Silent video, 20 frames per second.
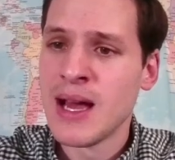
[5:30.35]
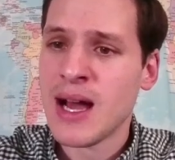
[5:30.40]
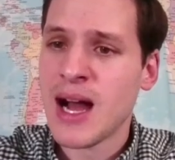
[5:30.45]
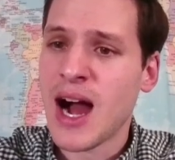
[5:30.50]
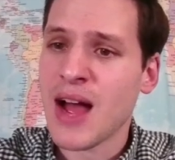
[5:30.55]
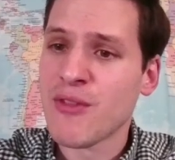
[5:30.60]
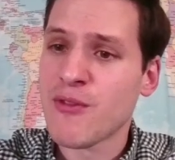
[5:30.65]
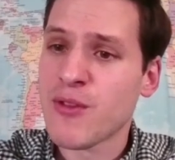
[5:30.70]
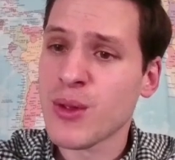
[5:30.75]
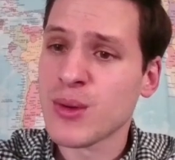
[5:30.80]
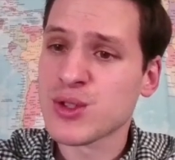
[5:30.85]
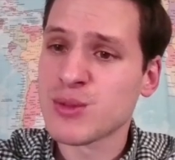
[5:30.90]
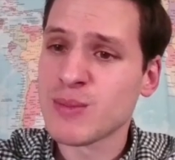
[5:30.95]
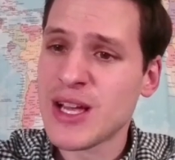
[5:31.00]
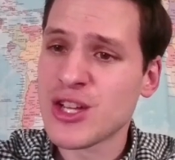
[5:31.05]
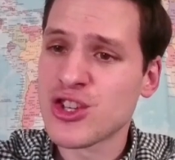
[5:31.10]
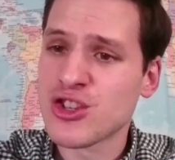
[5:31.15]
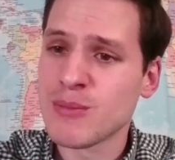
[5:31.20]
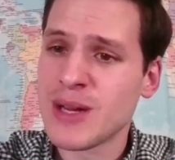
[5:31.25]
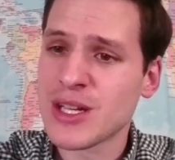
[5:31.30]
And for those
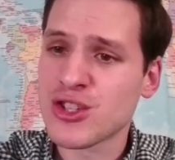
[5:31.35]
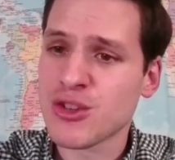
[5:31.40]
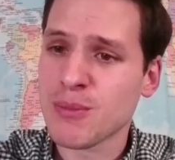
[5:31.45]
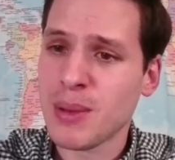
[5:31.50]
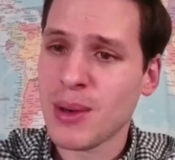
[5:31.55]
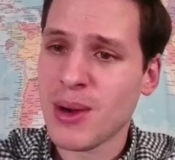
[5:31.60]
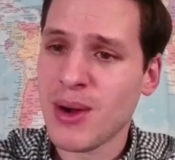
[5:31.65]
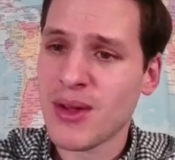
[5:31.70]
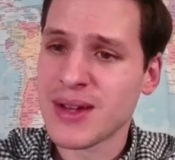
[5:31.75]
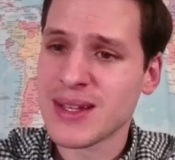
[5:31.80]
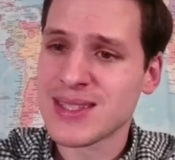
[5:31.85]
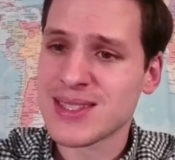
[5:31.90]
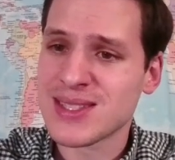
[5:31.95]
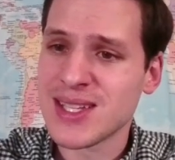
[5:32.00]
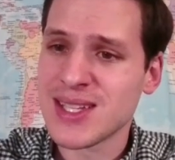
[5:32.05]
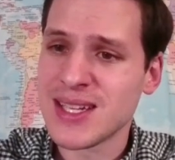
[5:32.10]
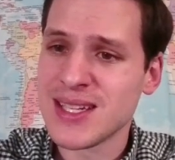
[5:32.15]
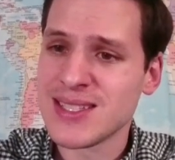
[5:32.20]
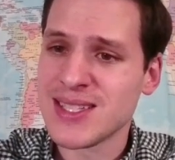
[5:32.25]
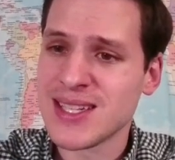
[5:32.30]
major metropolitan
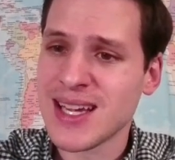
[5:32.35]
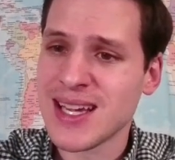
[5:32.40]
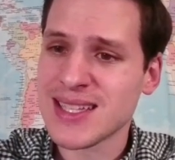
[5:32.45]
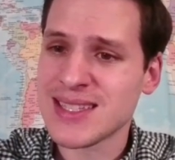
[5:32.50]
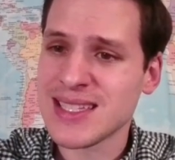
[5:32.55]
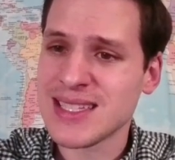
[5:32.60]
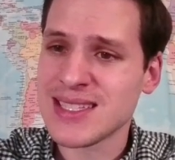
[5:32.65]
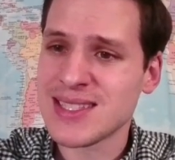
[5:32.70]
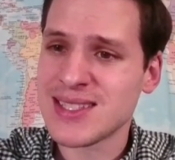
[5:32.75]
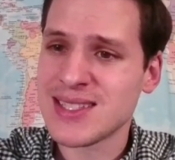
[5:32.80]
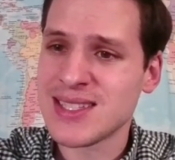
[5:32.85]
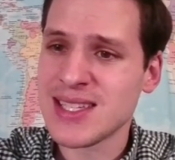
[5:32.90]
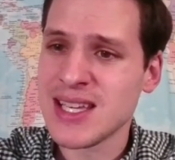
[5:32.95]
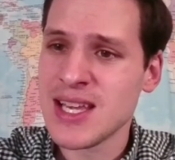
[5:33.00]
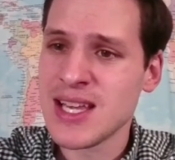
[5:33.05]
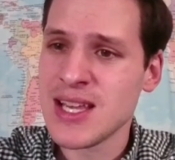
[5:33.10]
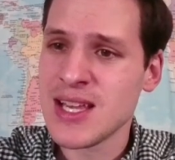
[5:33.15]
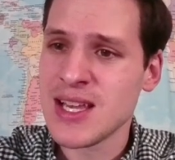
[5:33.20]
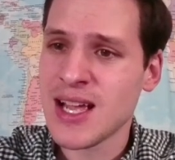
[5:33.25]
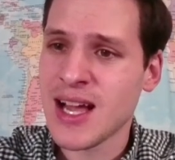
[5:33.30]
cities, you got DC,